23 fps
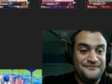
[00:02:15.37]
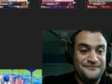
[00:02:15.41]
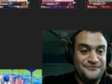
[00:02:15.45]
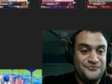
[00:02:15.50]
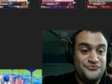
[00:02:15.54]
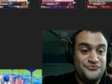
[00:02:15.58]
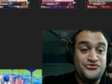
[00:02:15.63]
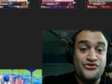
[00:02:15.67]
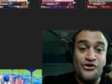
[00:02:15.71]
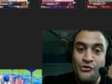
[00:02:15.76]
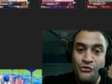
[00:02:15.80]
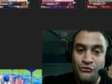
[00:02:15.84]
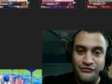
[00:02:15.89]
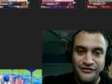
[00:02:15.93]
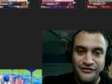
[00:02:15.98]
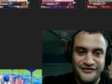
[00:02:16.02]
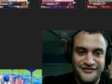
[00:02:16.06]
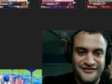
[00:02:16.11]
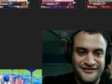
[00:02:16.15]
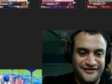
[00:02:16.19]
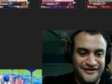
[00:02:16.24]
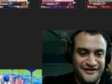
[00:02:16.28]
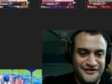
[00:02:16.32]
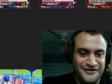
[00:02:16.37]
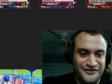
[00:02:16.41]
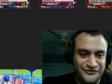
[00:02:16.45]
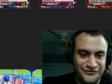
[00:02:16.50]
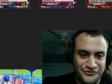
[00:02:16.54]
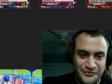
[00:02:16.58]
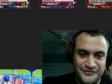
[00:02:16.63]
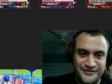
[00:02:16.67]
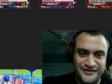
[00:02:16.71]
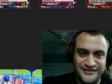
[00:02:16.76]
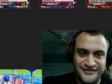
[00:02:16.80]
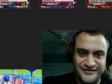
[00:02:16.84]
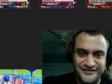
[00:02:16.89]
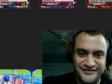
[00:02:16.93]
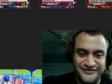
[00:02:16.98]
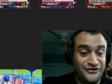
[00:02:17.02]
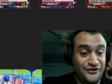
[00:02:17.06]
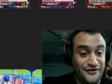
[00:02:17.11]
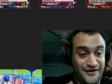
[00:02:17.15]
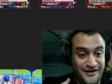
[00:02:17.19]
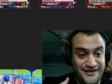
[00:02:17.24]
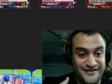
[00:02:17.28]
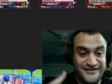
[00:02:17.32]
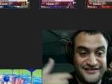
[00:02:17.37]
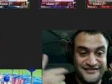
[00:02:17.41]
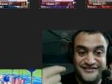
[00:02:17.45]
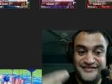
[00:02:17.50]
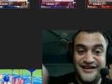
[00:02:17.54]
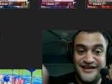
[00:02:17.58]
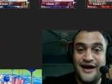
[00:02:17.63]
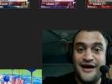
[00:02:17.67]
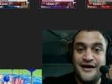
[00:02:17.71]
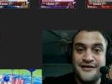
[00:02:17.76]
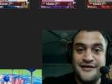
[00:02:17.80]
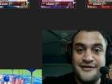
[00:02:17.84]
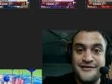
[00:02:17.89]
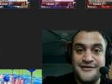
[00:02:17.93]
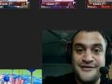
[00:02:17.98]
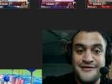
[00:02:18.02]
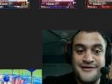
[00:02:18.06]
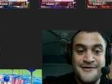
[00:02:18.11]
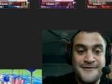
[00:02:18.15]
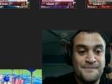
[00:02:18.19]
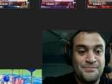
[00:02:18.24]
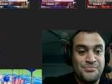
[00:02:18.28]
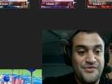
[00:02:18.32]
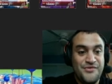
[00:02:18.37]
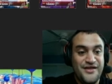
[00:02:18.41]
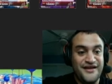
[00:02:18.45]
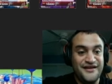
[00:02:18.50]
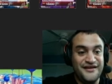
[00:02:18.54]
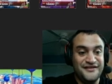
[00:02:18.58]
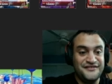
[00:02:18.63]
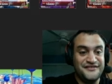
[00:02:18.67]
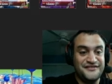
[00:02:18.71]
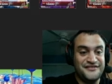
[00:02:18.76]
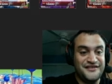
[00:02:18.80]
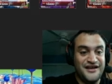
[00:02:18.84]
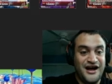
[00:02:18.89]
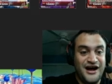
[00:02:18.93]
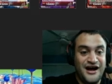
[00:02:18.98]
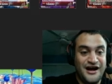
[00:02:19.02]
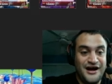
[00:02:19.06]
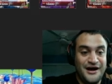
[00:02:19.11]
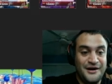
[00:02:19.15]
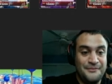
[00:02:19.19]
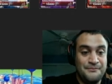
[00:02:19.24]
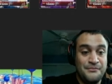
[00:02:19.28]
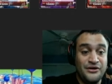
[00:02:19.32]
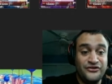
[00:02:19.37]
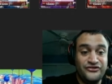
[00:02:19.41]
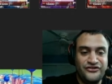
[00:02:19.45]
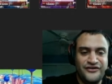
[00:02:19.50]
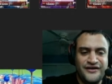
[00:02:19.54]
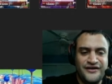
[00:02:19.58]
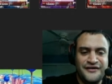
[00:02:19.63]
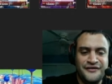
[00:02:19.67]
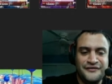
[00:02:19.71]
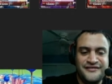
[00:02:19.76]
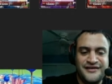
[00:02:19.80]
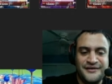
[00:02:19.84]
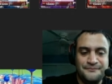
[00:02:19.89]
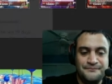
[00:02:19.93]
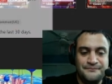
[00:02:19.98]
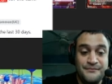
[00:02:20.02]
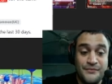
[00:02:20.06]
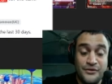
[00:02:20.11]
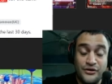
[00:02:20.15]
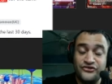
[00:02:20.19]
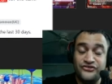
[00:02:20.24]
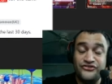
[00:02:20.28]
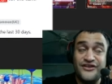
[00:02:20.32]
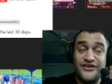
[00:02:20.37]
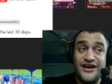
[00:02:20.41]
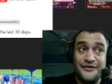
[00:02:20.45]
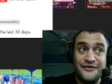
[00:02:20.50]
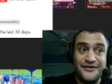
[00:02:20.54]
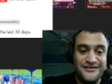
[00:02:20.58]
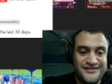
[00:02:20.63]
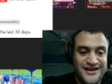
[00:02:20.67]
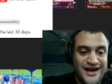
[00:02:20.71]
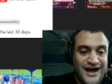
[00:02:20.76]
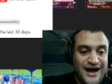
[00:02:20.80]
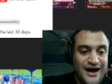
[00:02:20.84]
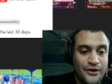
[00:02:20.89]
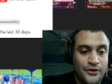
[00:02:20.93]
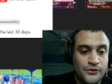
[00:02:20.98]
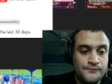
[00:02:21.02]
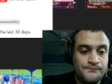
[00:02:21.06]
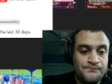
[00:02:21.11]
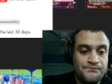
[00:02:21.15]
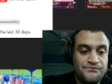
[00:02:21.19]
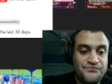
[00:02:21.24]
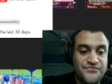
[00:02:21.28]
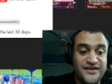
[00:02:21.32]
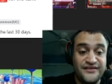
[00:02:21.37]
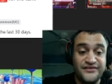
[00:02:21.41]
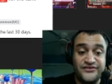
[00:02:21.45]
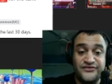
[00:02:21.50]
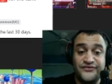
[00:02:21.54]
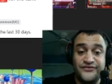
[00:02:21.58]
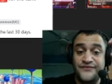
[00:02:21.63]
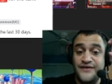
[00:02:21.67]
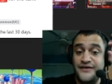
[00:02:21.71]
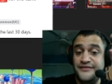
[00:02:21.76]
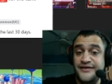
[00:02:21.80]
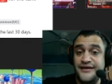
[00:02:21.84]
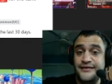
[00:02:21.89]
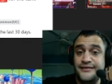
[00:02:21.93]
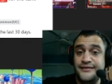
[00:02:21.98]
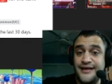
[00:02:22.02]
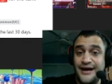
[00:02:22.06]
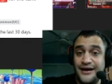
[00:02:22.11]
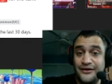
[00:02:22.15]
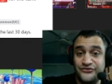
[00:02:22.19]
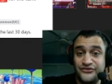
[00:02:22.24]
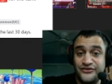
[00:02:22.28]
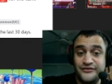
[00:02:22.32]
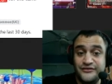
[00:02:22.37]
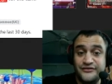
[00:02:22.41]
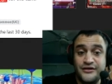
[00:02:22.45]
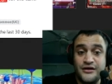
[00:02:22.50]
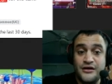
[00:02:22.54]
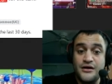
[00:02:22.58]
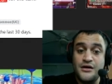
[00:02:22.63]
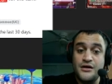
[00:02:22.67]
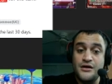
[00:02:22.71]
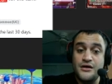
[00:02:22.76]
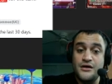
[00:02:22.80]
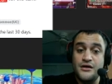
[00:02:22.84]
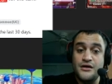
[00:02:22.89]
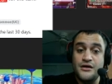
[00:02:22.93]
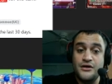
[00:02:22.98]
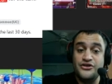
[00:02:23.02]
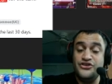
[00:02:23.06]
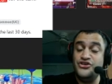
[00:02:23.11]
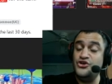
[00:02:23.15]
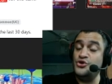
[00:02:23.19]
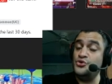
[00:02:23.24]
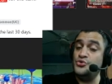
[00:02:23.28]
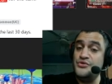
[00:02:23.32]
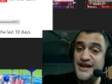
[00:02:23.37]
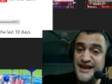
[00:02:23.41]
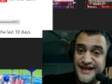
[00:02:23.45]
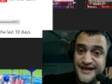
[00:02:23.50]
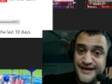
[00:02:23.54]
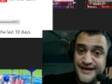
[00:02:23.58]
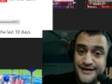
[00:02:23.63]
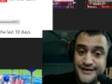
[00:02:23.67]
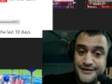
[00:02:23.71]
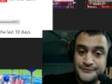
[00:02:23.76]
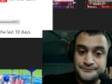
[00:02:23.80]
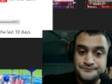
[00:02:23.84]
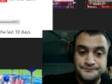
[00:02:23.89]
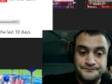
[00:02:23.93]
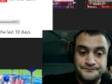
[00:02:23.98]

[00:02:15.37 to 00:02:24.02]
the coolest thing to do in this deck is Mercenary Tau is 15,000 unique.